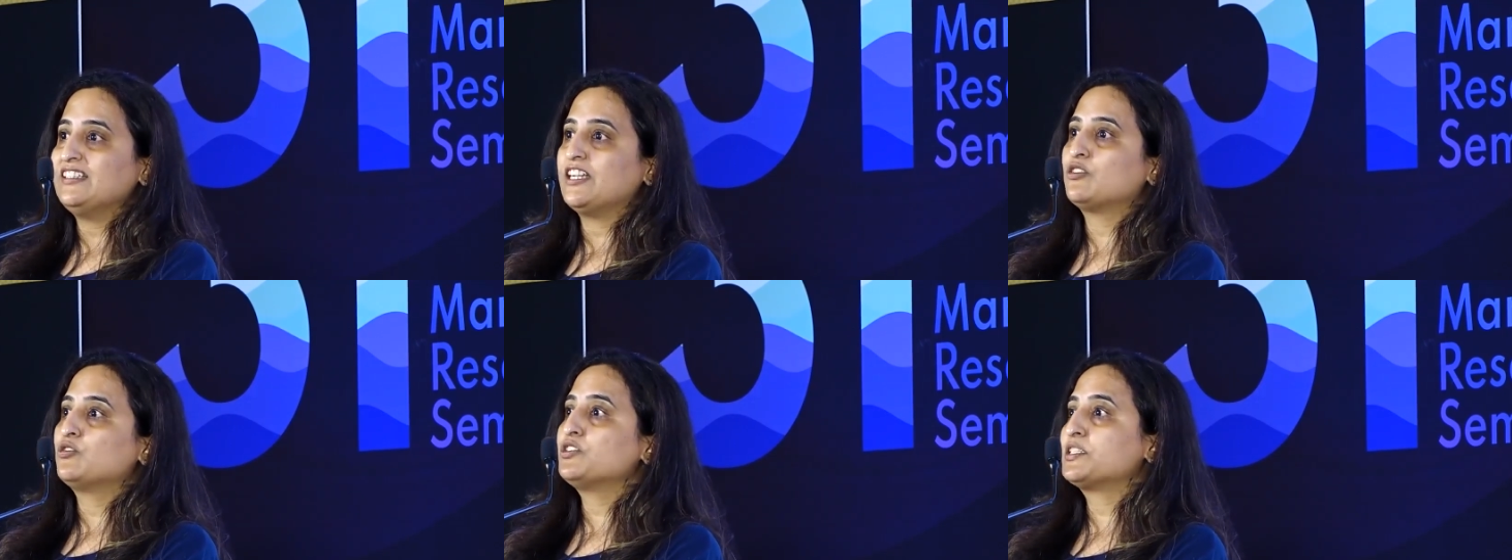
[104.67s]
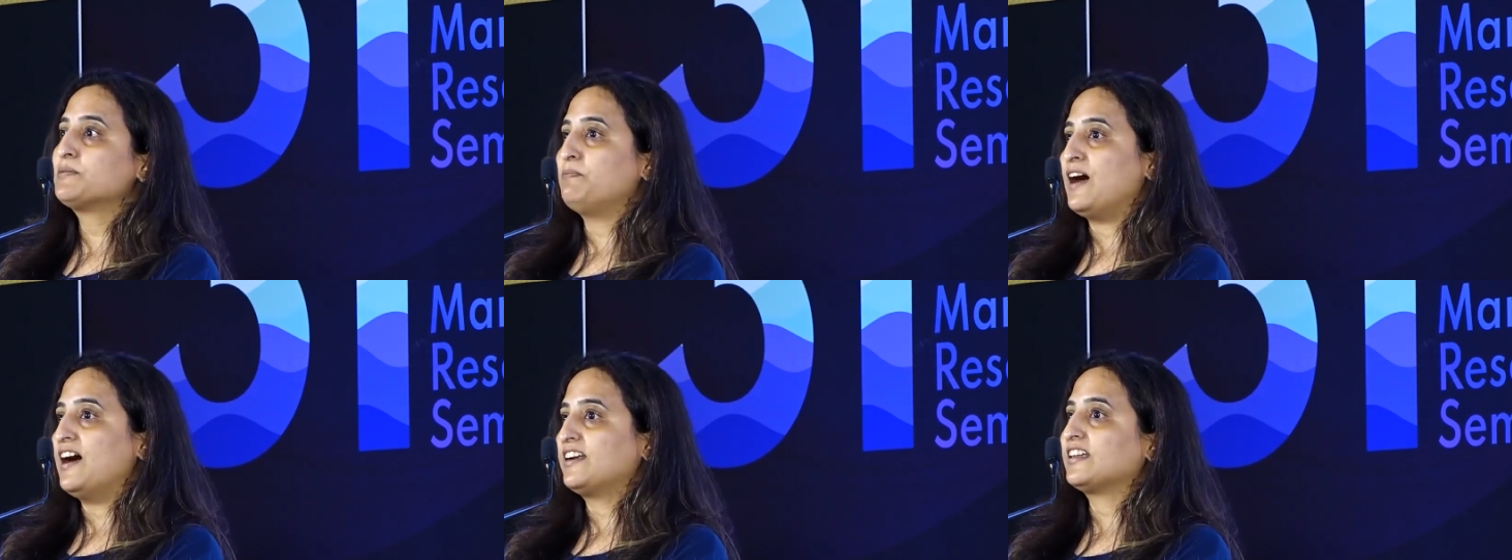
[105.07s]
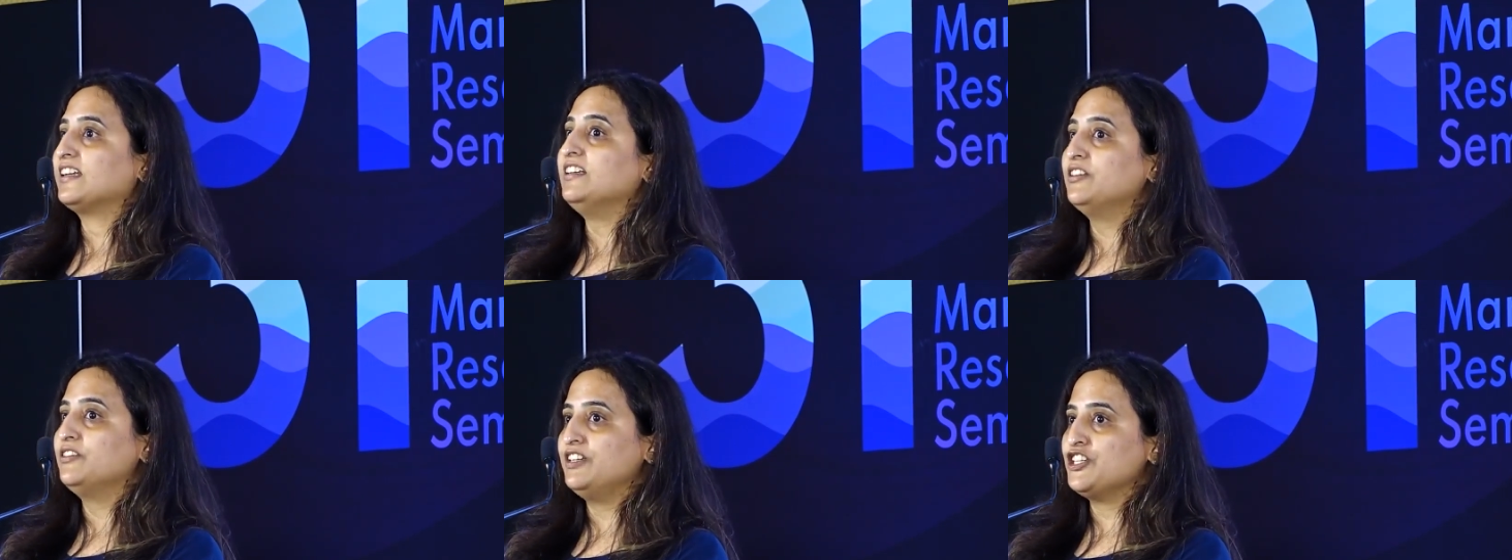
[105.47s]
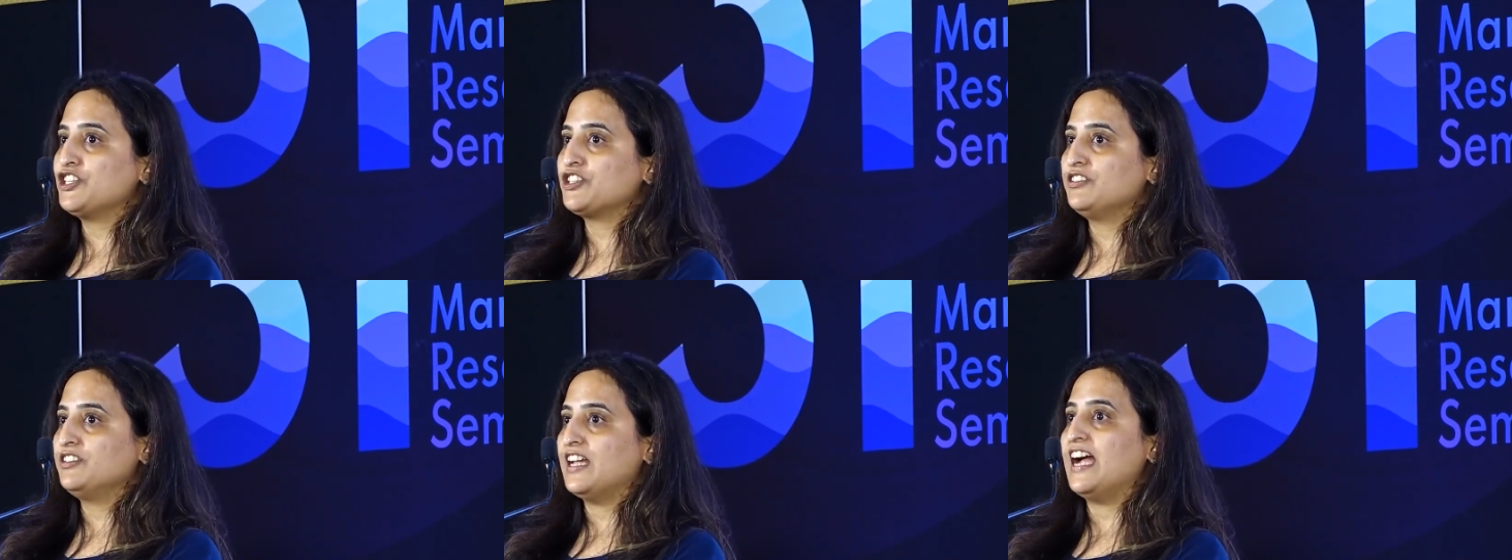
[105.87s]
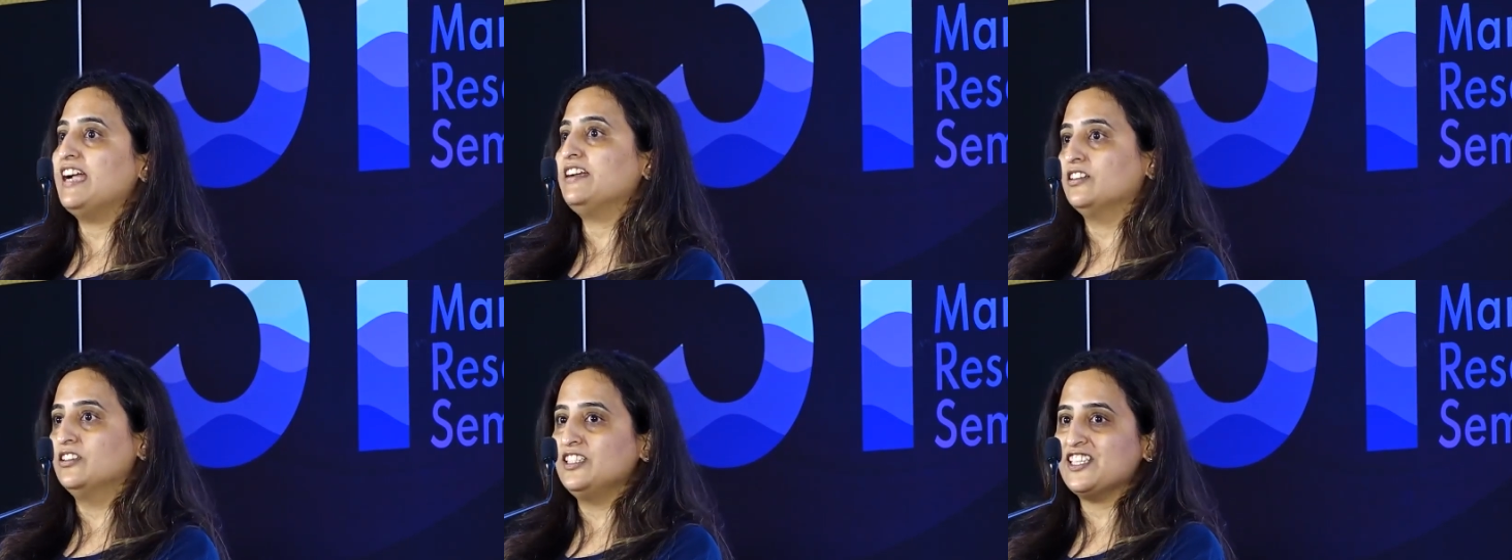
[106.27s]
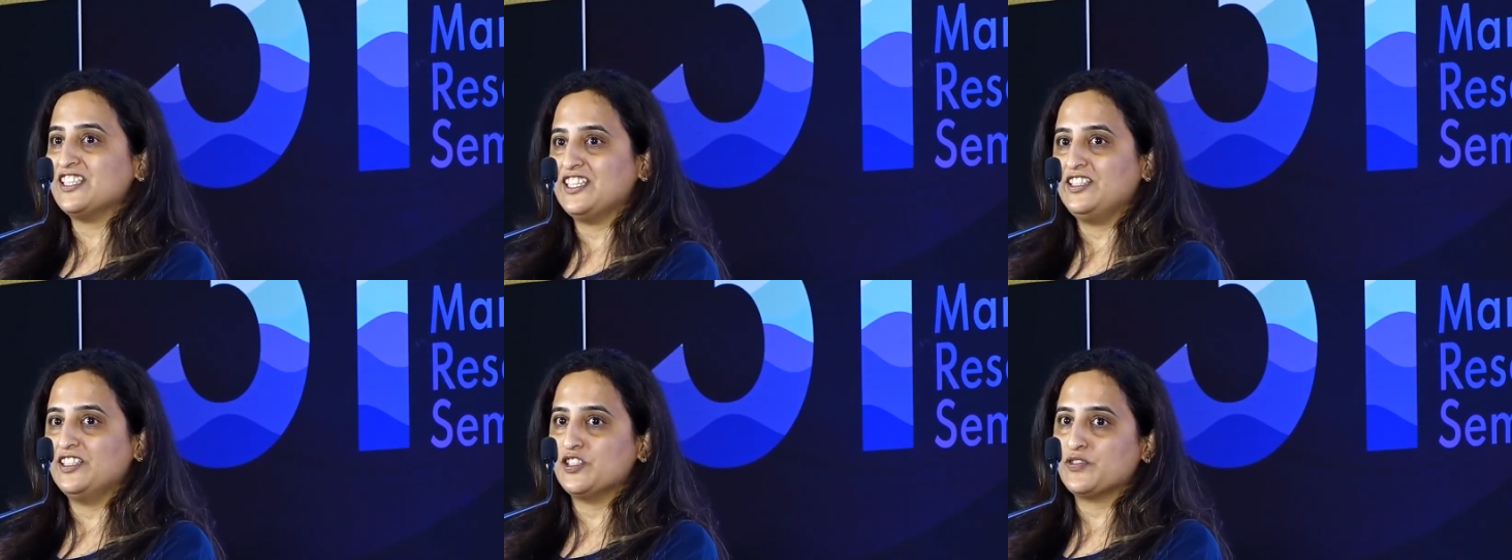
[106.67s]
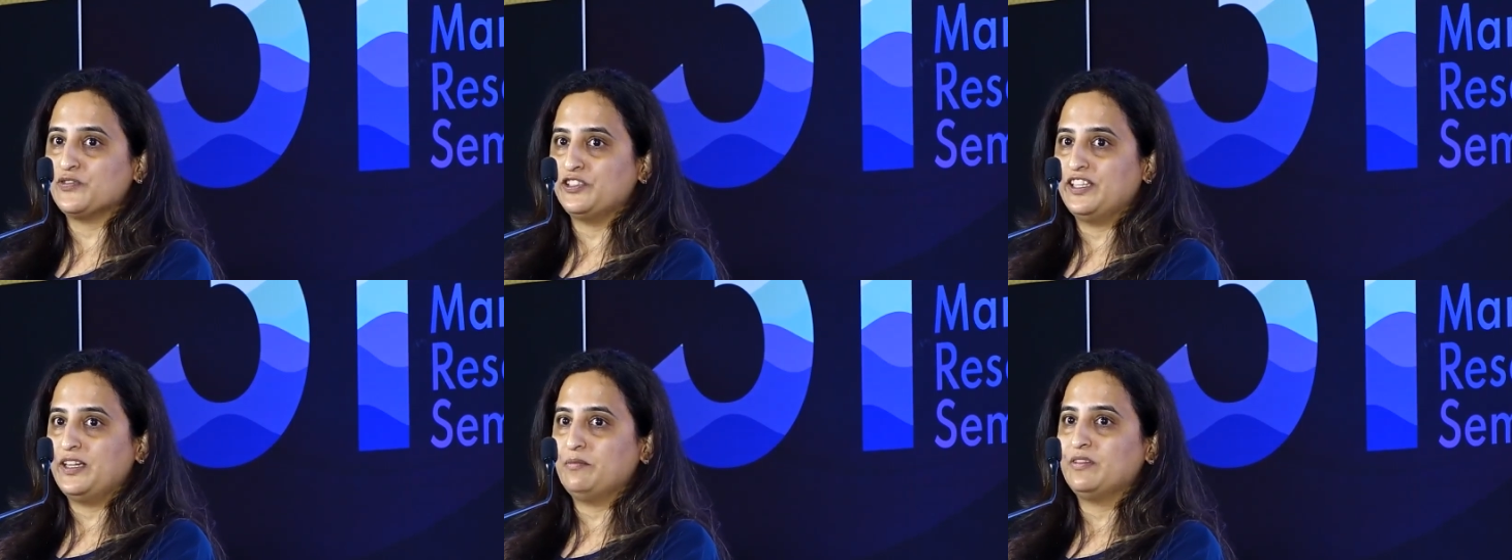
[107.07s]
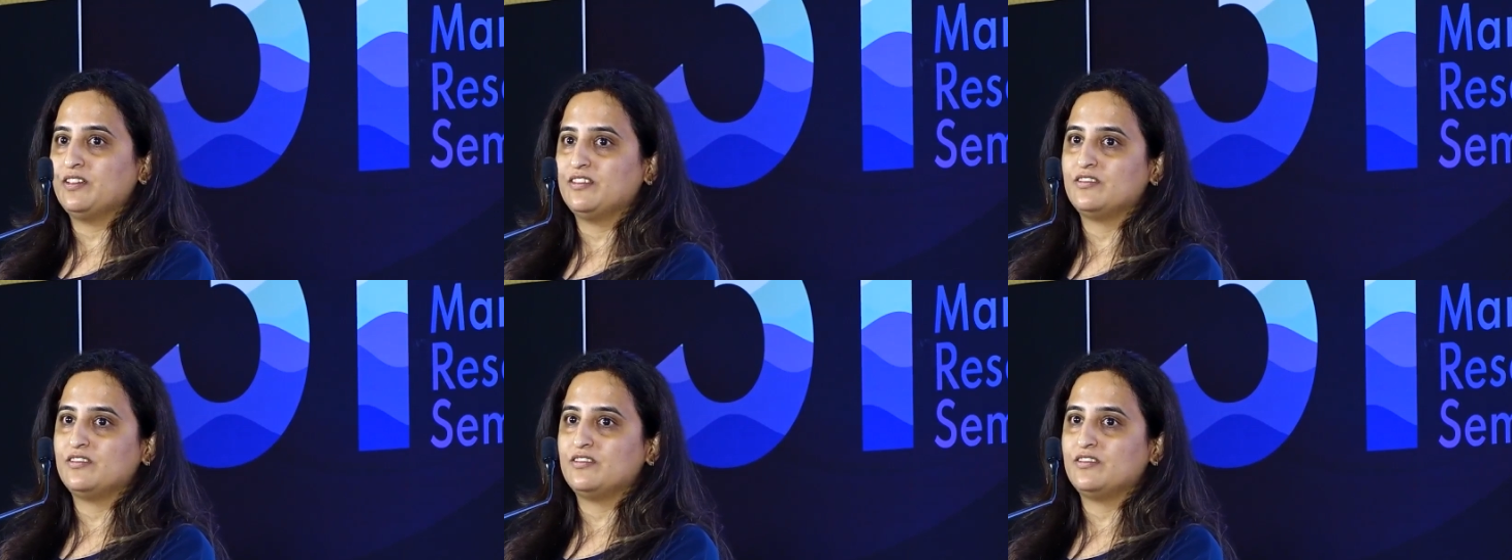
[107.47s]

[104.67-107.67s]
that could spark innovation and early signals for them.